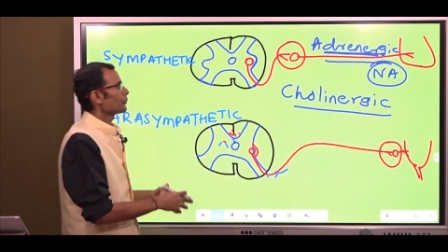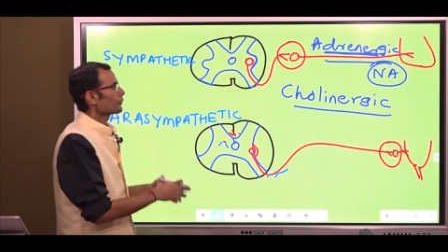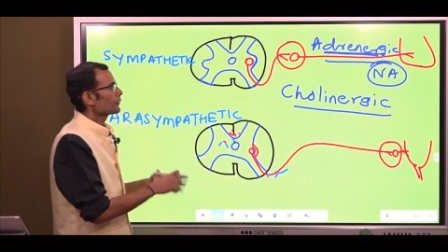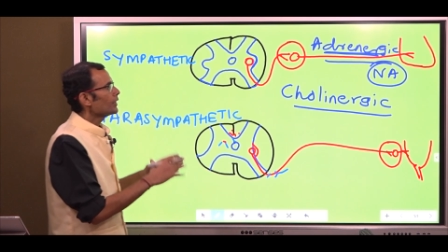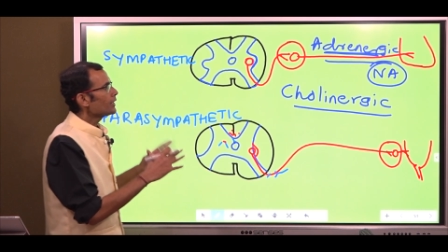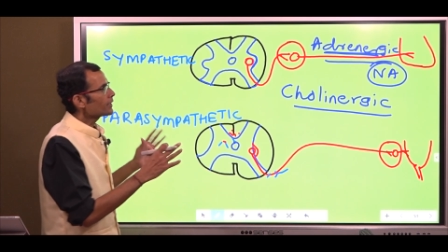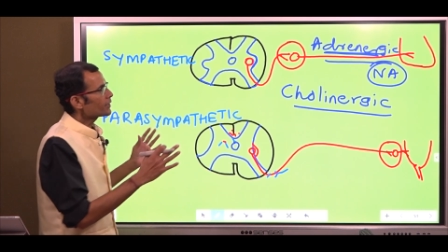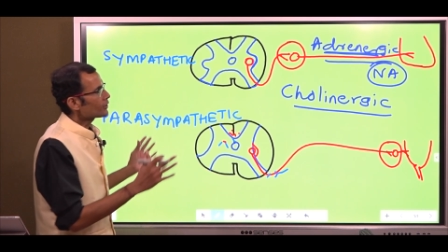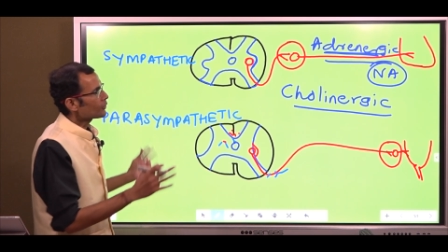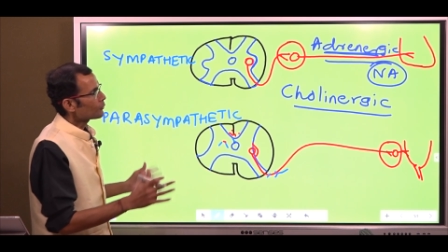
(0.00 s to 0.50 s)

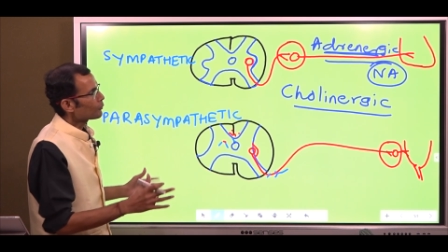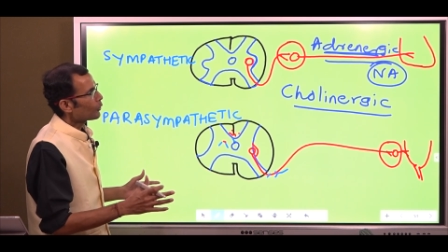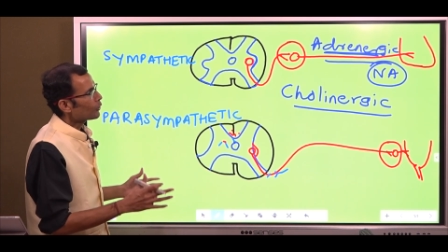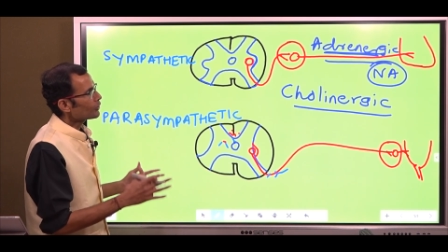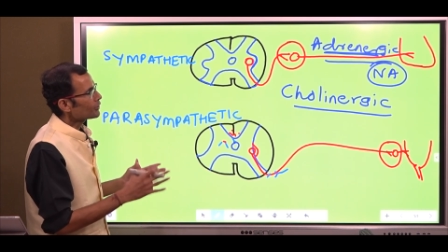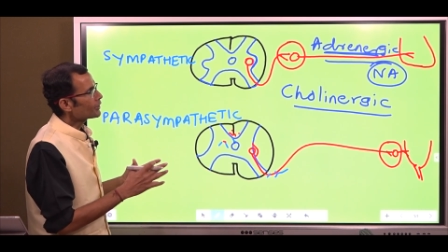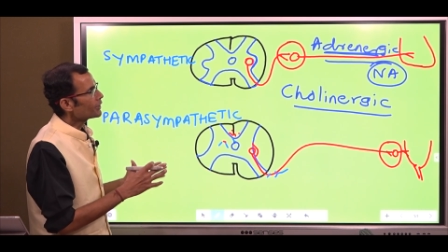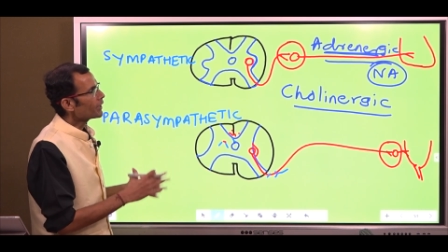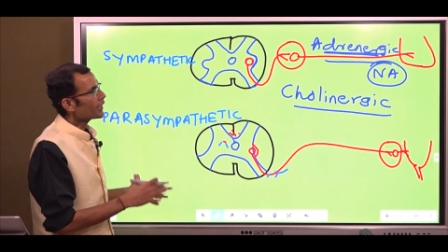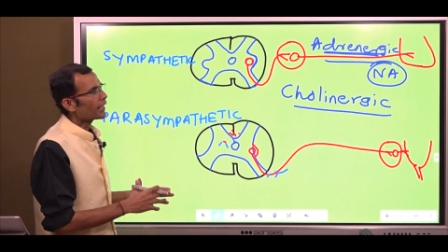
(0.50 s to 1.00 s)
This
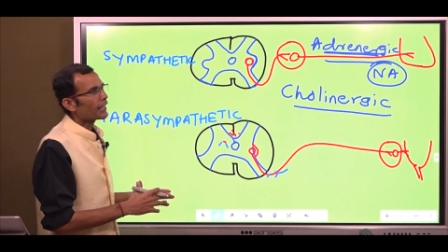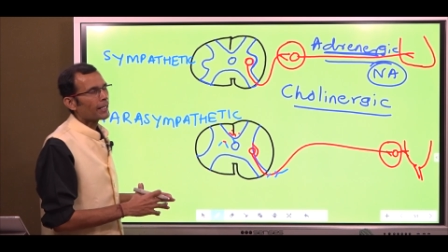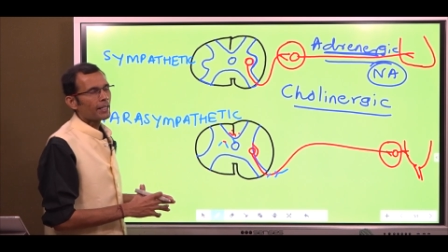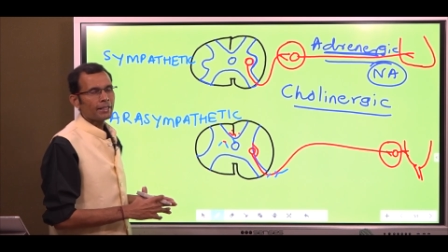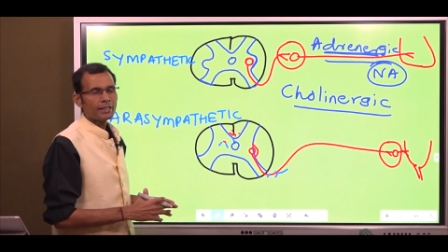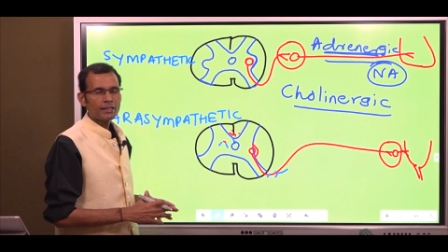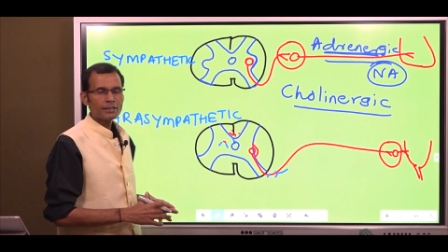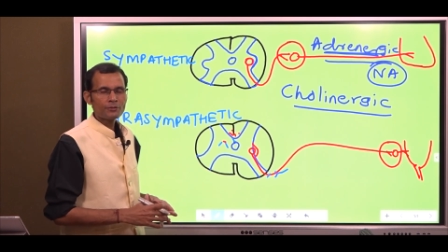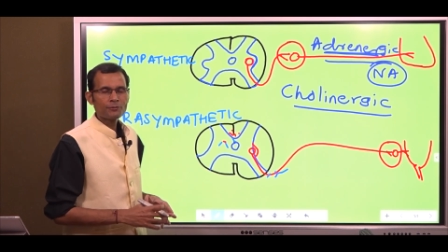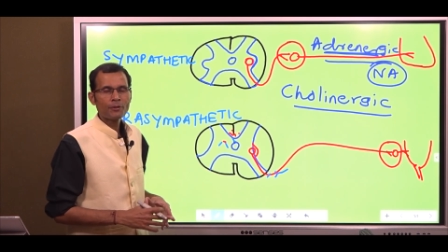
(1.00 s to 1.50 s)
was the
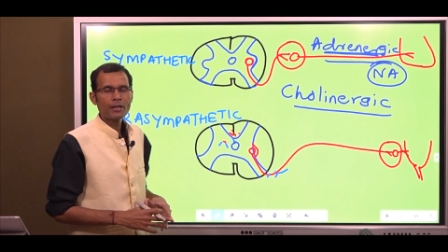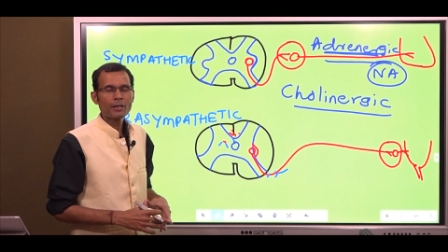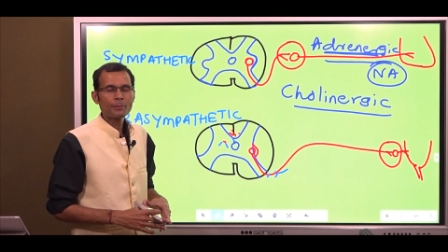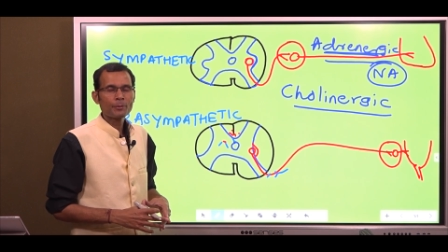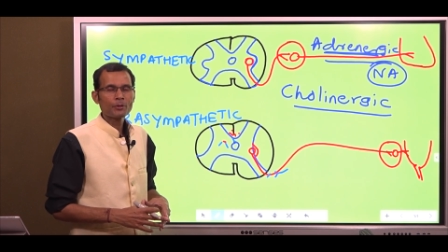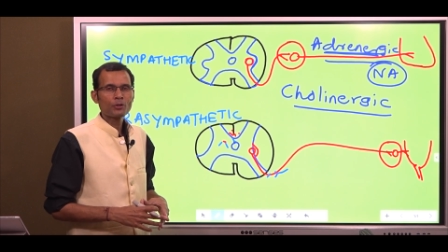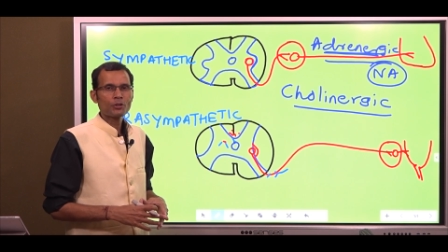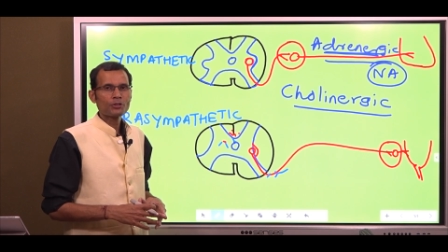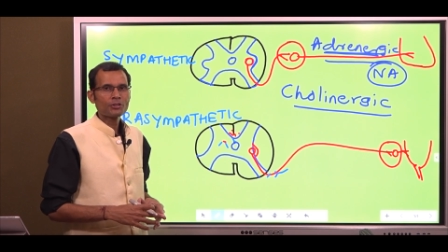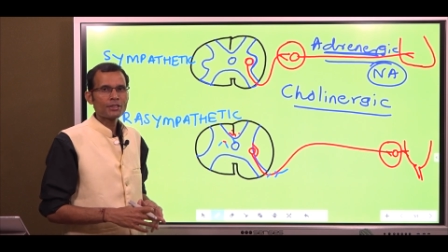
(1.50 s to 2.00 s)
ANS
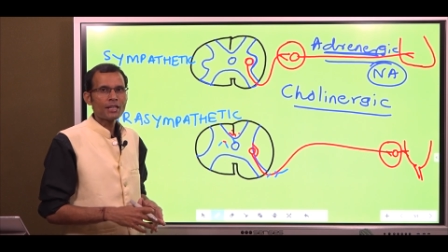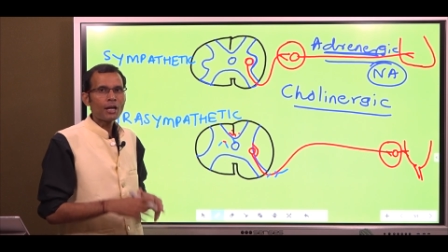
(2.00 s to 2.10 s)
pharmacology.